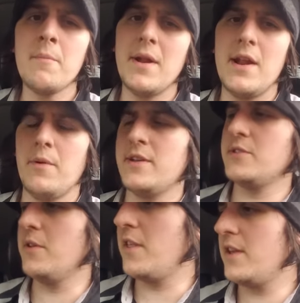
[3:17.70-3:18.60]
but anyway,
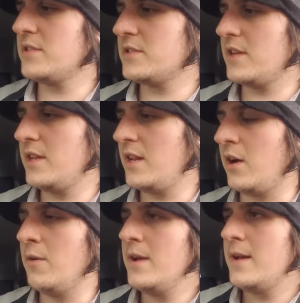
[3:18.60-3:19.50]
so the things, you
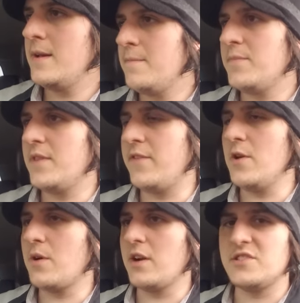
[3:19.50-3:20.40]
know, the
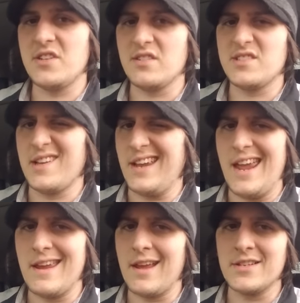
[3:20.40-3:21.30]
video card sucks. Got like
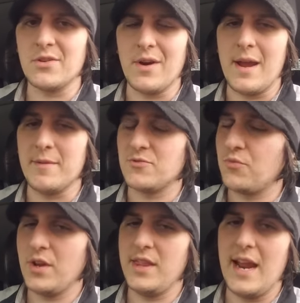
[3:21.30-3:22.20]
eight gigs of RAM. It's
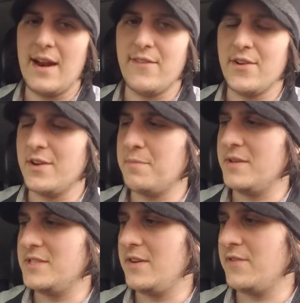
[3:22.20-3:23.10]
really not a very good
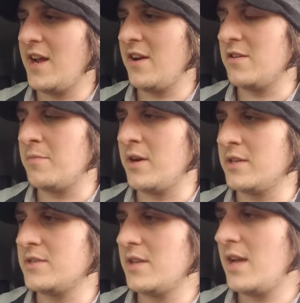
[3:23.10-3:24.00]
PC for 900
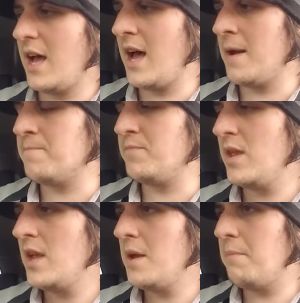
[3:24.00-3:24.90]
bucks. Um,
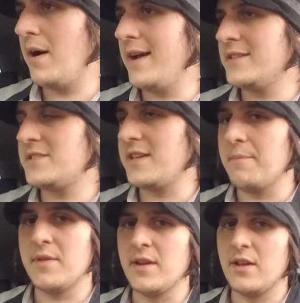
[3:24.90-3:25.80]
but it's
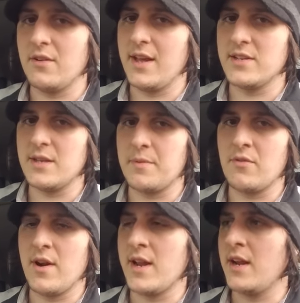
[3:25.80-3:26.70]
something. It'll get us up and
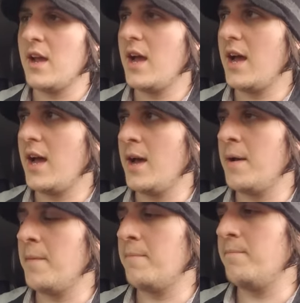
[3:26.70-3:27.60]
running.
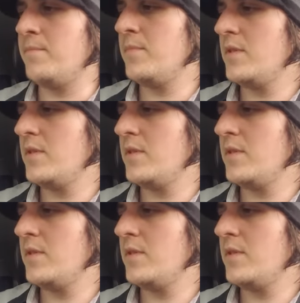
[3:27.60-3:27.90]
Um,